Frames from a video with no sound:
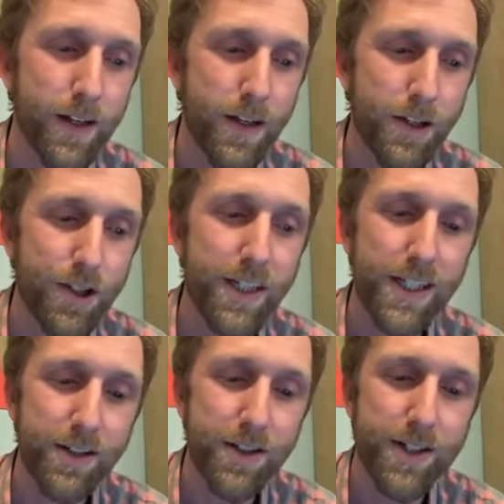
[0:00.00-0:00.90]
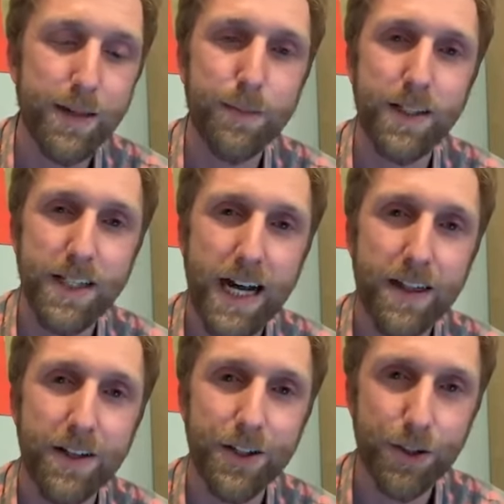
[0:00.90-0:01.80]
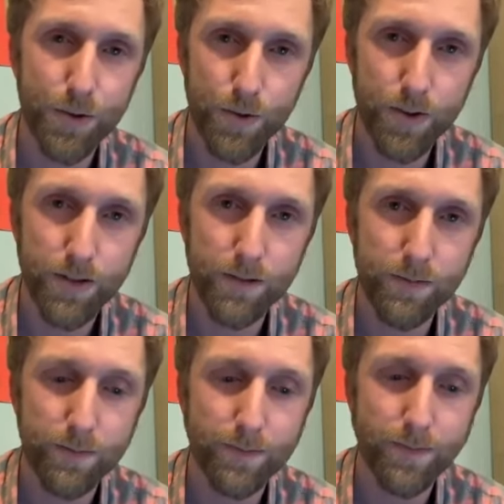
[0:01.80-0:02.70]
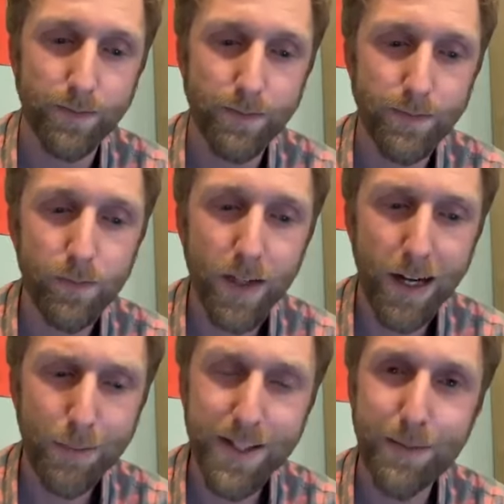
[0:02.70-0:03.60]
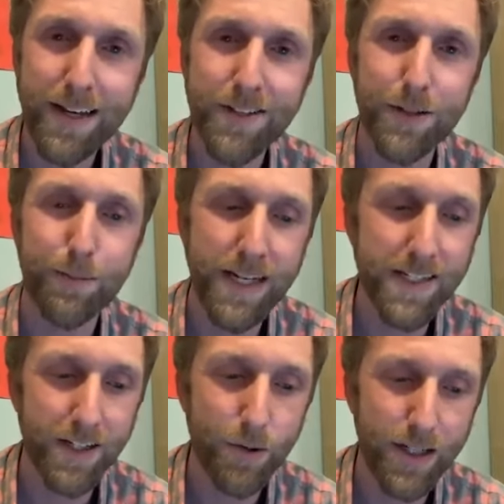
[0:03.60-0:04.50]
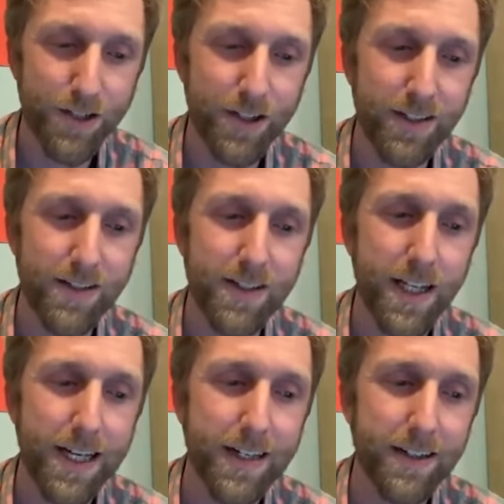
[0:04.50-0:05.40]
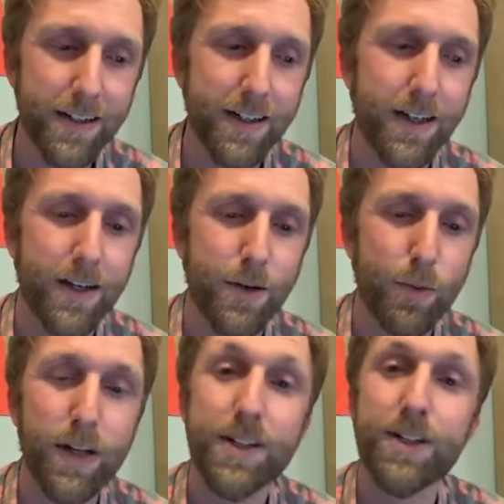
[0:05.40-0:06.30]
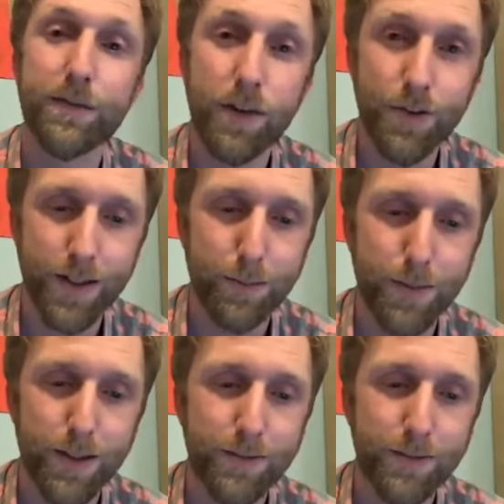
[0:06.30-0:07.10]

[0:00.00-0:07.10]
She teaches them to tie their shoes, helps them answer basic questions like, what is your phone number?